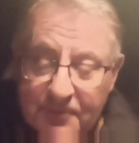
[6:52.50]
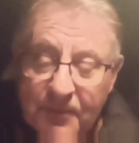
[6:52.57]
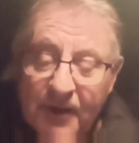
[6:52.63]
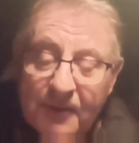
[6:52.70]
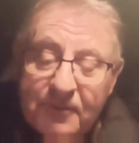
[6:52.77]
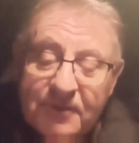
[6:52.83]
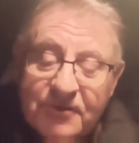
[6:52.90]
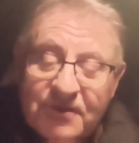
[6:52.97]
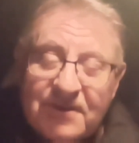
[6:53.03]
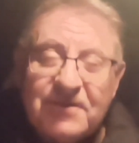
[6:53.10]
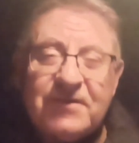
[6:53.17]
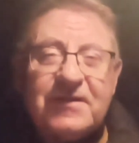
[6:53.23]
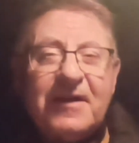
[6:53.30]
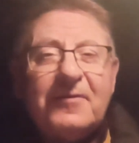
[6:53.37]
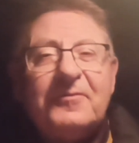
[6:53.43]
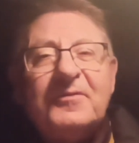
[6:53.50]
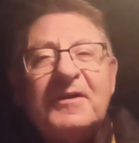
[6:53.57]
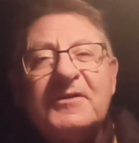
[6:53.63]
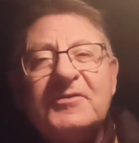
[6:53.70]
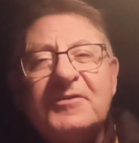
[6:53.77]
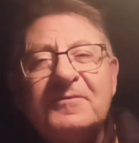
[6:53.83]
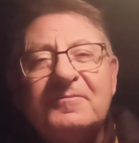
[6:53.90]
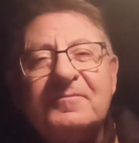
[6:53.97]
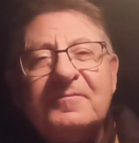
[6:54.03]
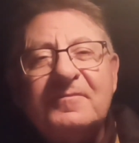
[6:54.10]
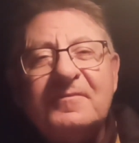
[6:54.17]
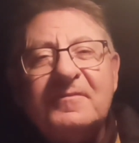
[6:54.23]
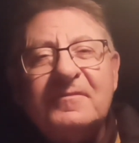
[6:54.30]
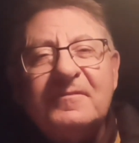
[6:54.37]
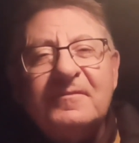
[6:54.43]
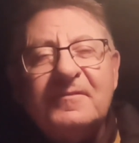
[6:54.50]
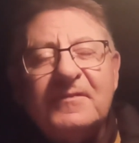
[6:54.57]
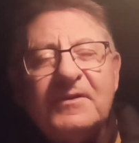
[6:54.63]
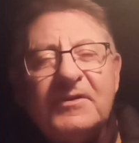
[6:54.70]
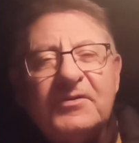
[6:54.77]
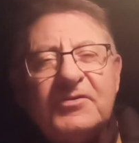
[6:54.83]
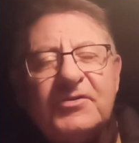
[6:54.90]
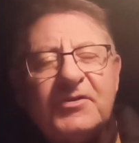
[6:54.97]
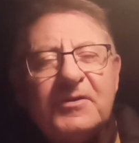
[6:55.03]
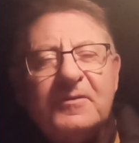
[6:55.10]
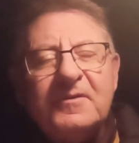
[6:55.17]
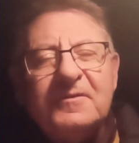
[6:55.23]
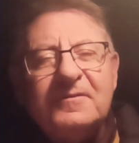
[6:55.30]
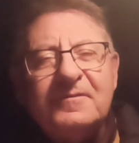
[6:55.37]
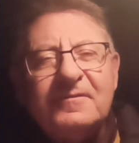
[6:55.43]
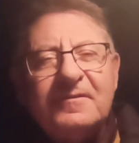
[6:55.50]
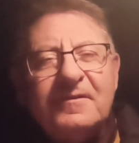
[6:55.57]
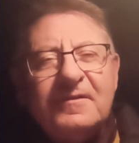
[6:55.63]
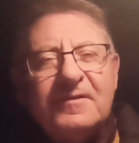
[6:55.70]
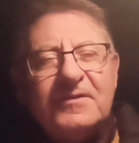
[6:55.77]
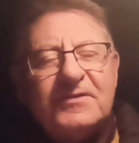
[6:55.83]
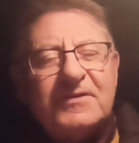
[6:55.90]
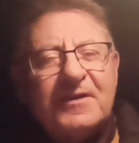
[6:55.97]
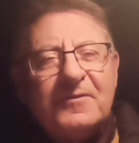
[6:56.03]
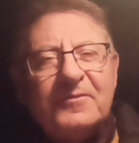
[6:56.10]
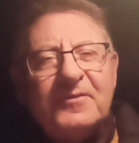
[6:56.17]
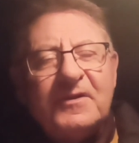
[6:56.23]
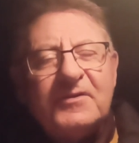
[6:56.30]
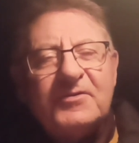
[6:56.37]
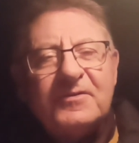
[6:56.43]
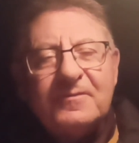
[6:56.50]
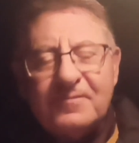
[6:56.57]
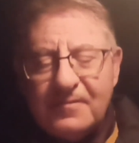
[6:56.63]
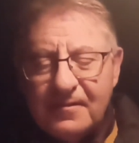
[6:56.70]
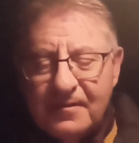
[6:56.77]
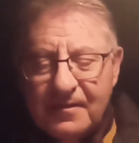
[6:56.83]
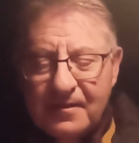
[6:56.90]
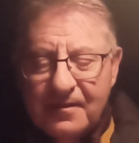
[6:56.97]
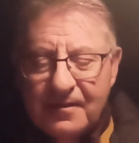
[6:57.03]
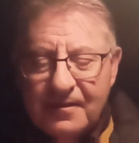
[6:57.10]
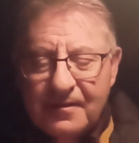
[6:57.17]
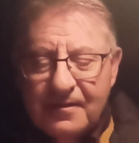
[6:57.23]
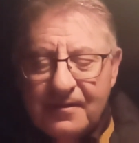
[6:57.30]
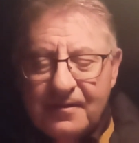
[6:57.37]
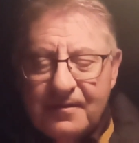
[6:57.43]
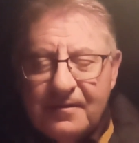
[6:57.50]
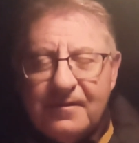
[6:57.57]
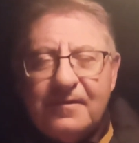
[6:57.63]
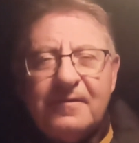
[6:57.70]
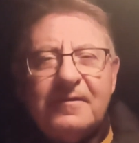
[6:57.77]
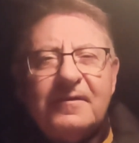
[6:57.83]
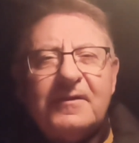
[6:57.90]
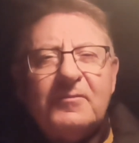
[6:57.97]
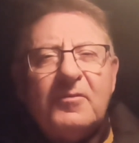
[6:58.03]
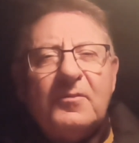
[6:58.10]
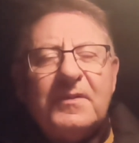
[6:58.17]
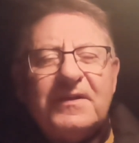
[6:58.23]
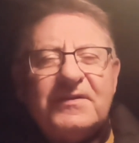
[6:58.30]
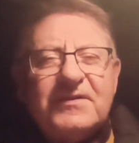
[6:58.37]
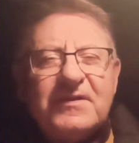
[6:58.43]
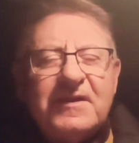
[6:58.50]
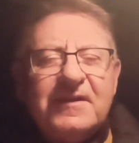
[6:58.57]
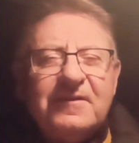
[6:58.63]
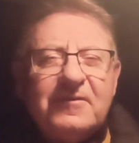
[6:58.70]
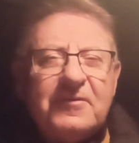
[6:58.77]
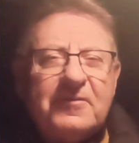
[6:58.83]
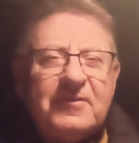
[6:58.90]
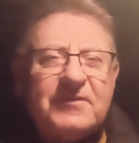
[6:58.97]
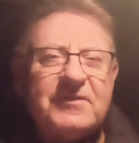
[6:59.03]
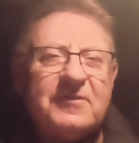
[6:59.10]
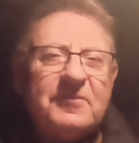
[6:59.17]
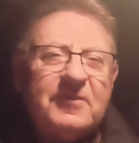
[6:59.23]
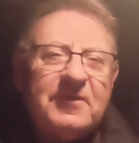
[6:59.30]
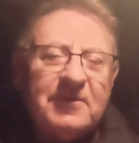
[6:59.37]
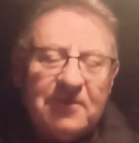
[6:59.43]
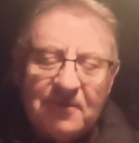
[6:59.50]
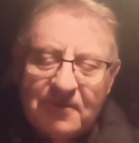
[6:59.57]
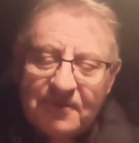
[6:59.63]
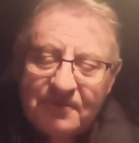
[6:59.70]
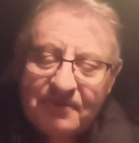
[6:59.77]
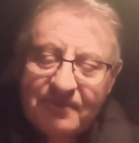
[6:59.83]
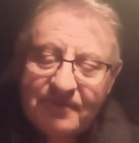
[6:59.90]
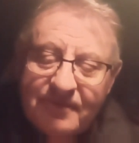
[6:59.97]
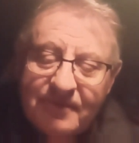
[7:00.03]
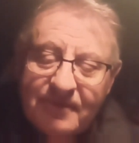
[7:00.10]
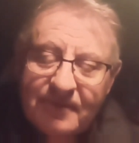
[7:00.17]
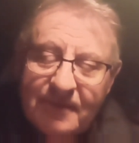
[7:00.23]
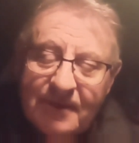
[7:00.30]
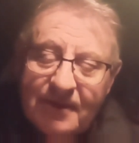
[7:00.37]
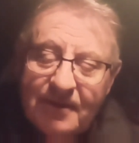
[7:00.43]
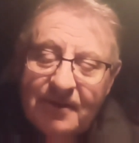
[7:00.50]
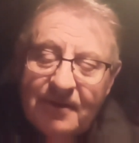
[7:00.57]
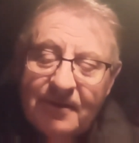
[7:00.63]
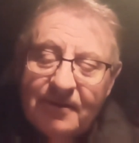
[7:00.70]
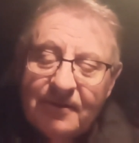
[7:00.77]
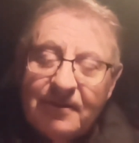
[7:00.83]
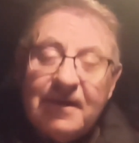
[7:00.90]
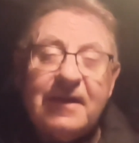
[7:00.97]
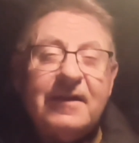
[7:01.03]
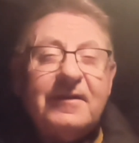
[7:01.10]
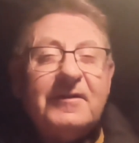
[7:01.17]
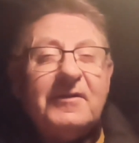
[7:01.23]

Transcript: that publishes salvation, Yeshua, salvation. It will be seen across the world that